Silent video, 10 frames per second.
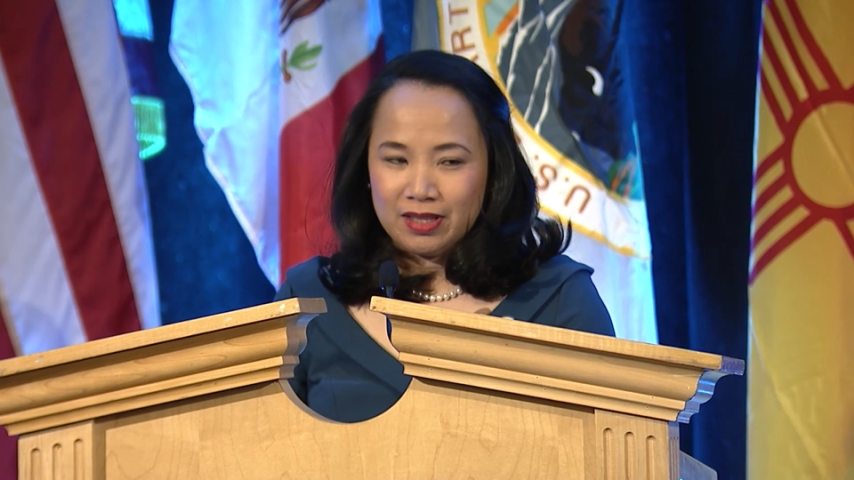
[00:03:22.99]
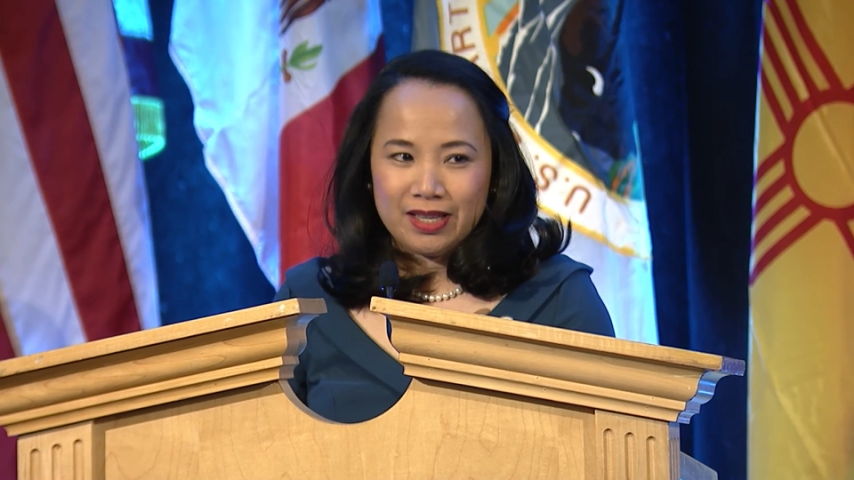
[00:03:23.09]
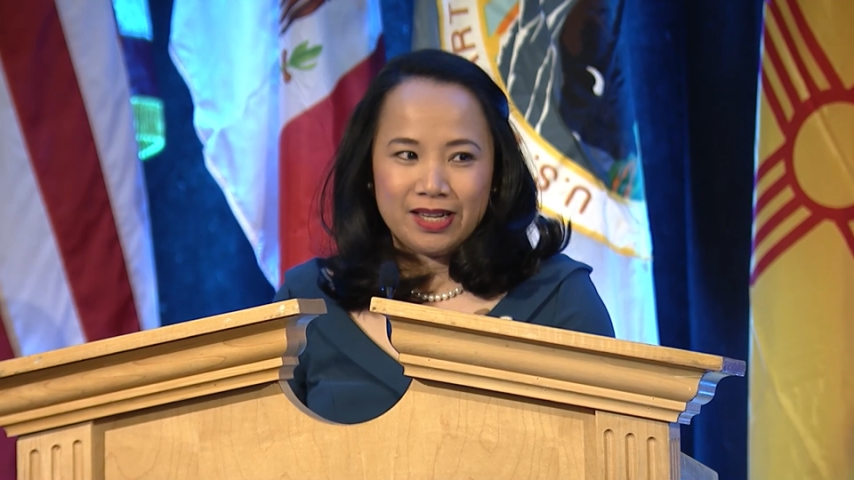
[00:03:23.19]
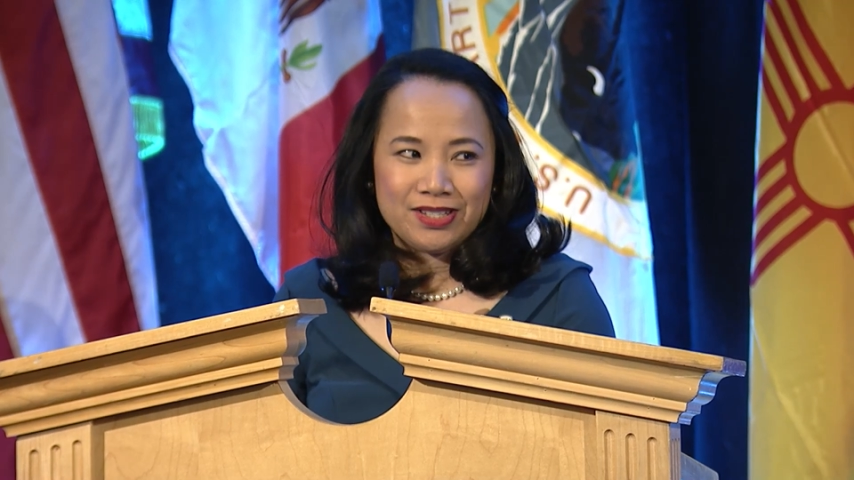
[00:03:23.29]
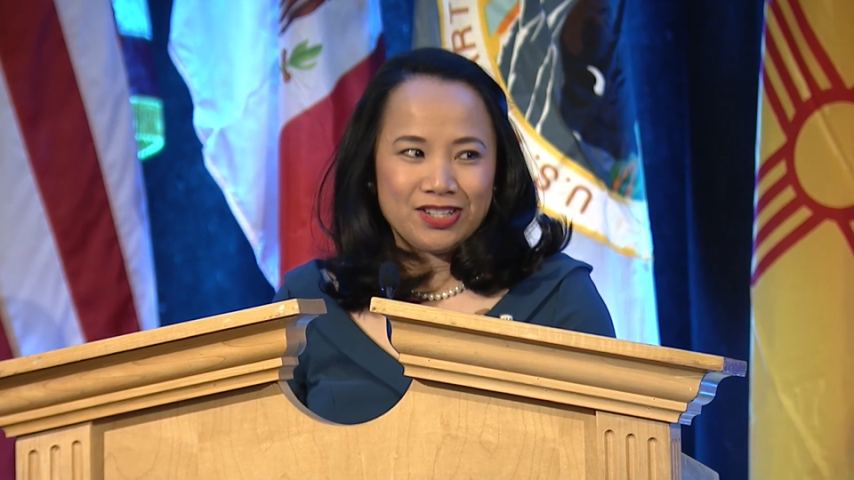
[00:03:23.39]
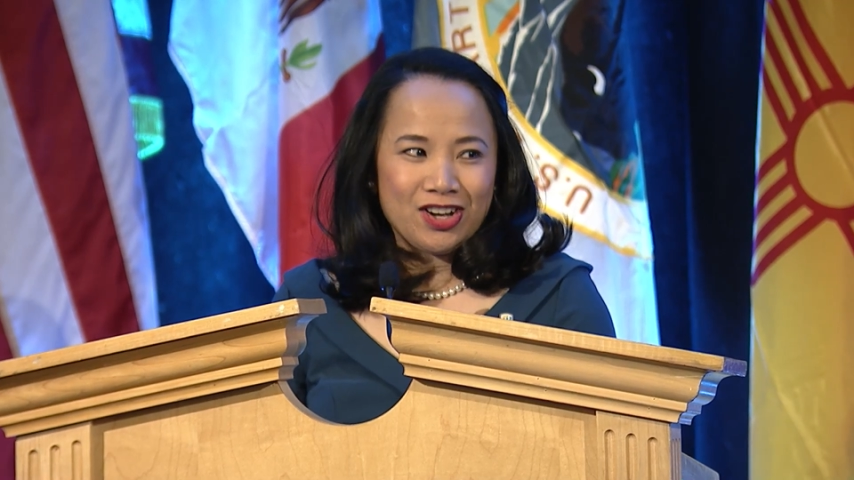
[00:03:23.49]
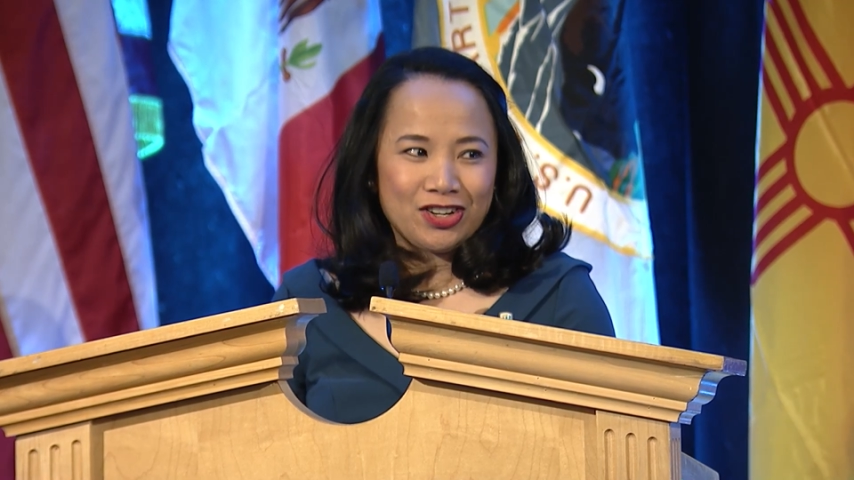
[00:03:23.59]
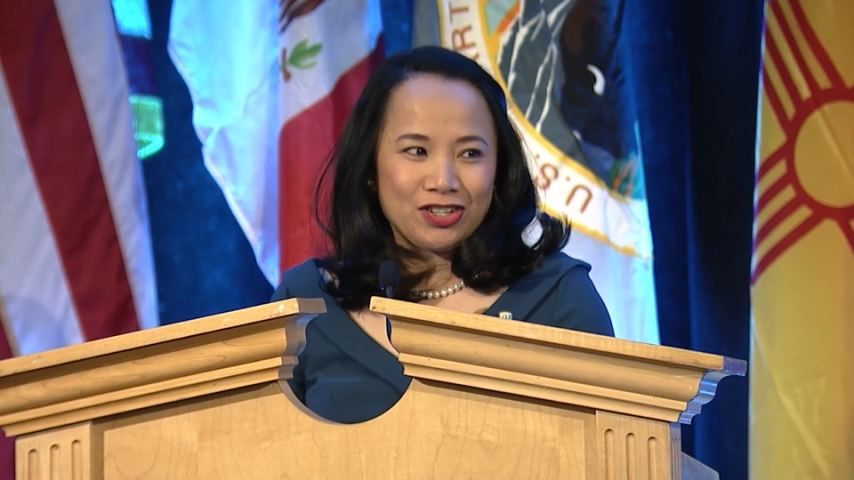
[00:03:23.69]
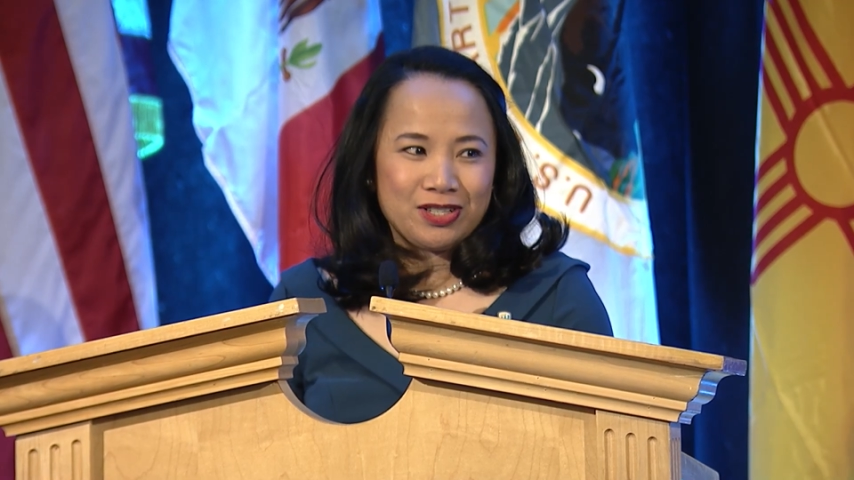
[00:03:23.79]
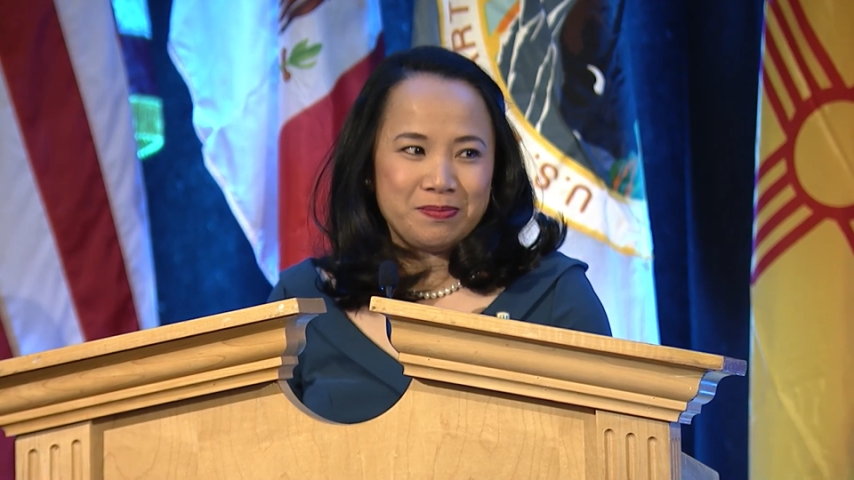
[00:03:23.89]
It is an
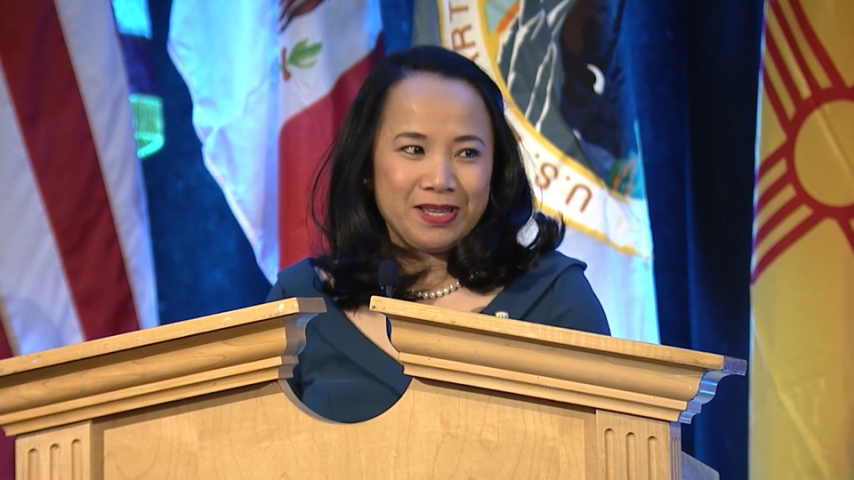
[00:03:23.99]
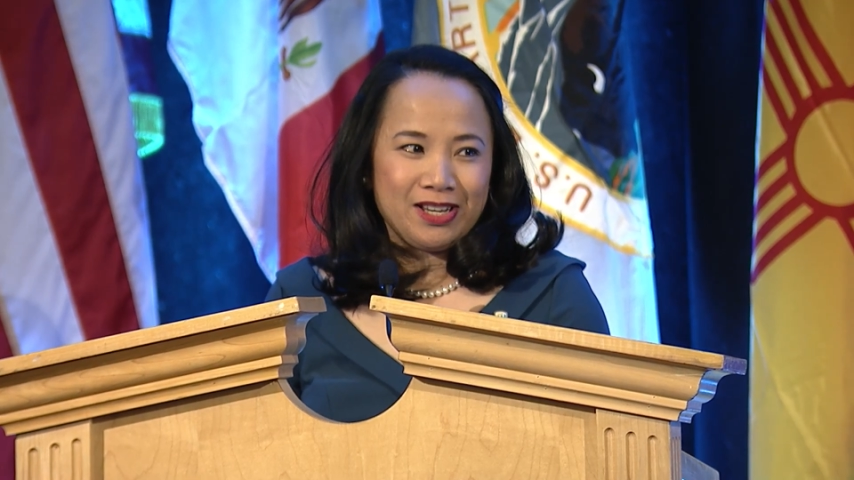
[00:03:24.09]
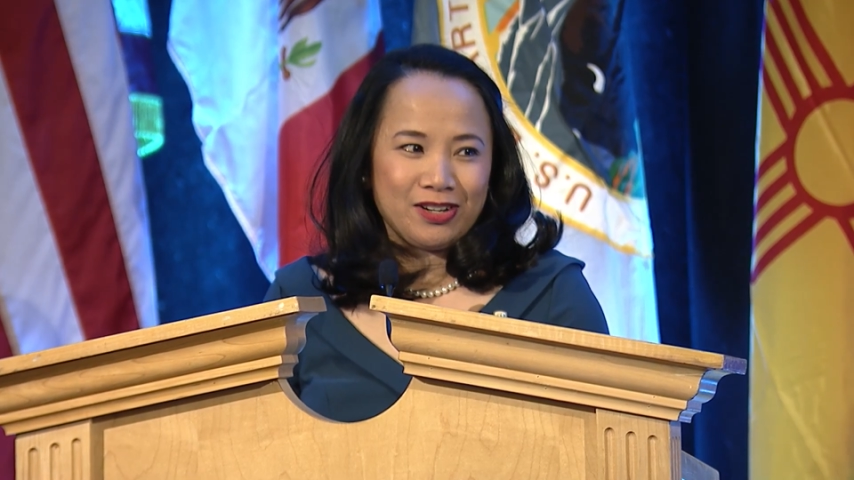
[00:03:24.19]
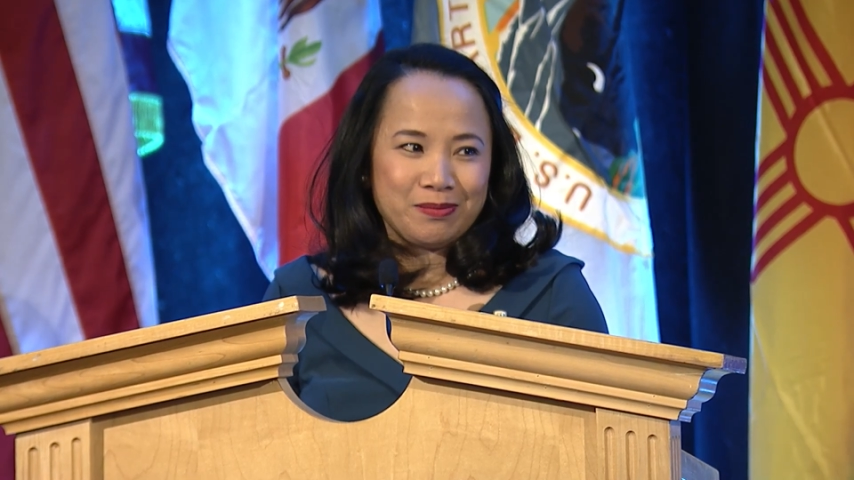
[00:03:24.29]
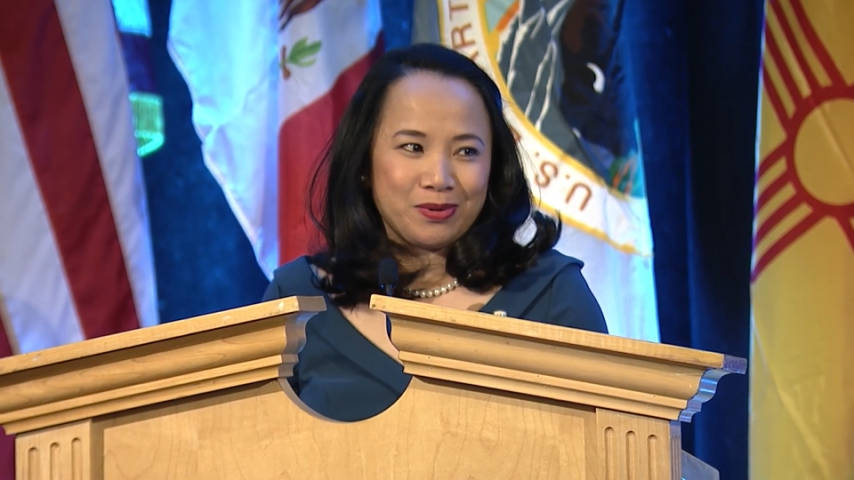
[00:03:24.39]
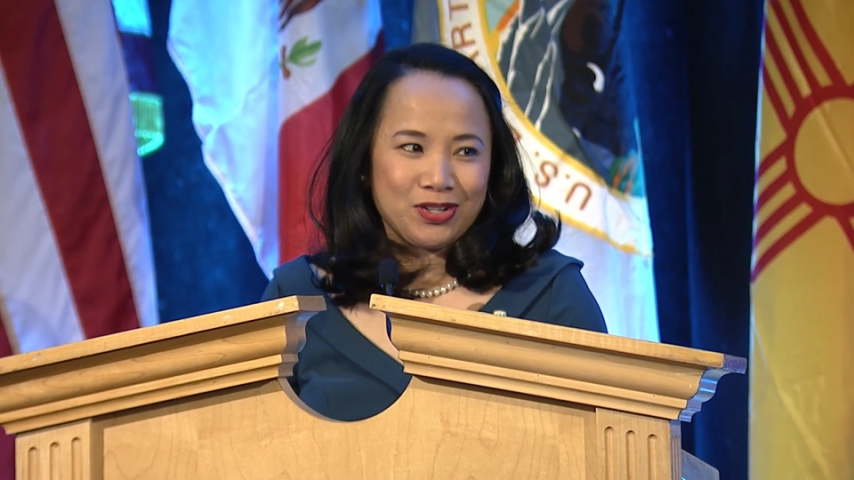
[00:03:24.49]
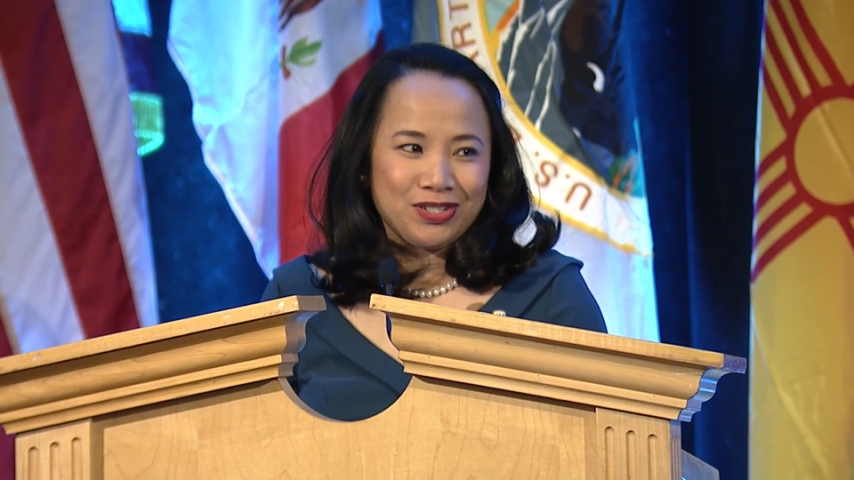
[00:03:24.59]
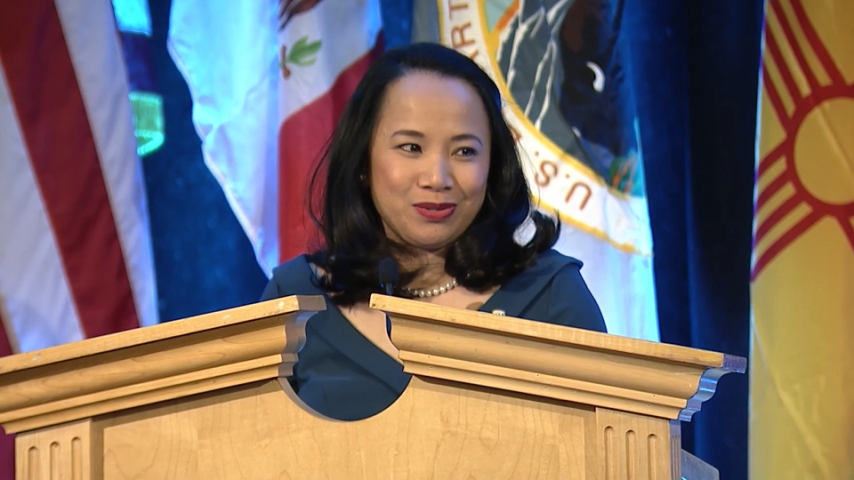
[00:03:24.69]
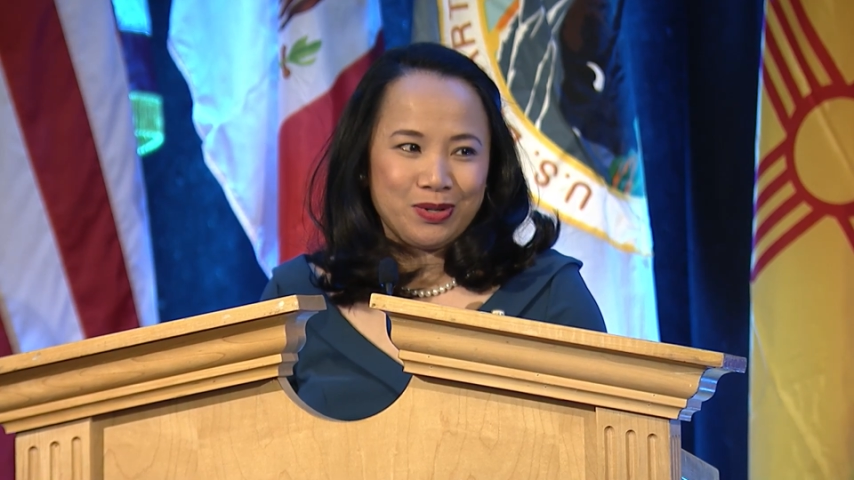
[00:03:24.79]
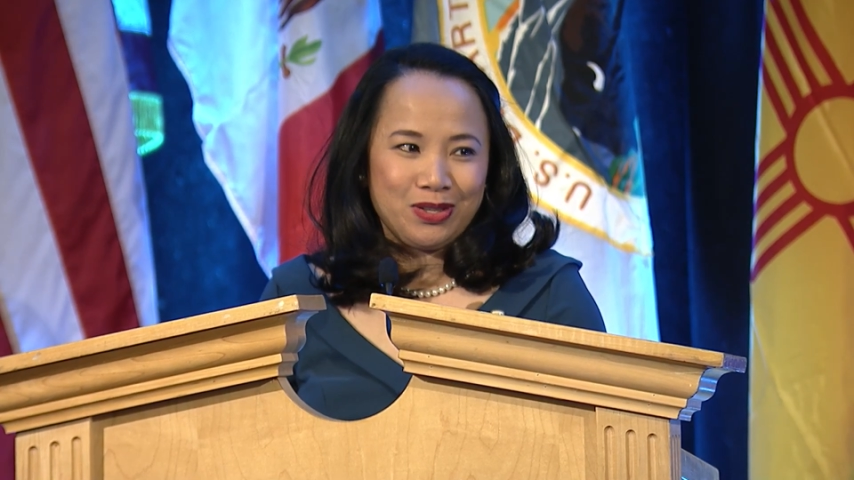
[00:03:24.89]
honor to be here in
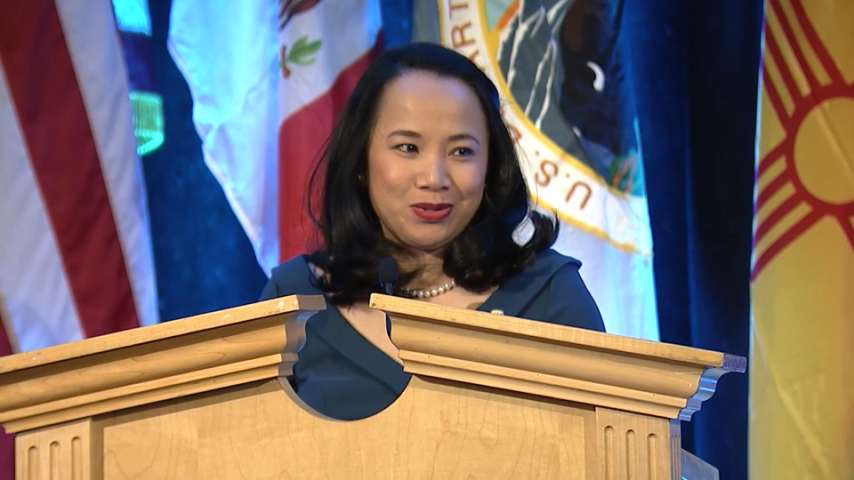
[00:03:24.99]
person with you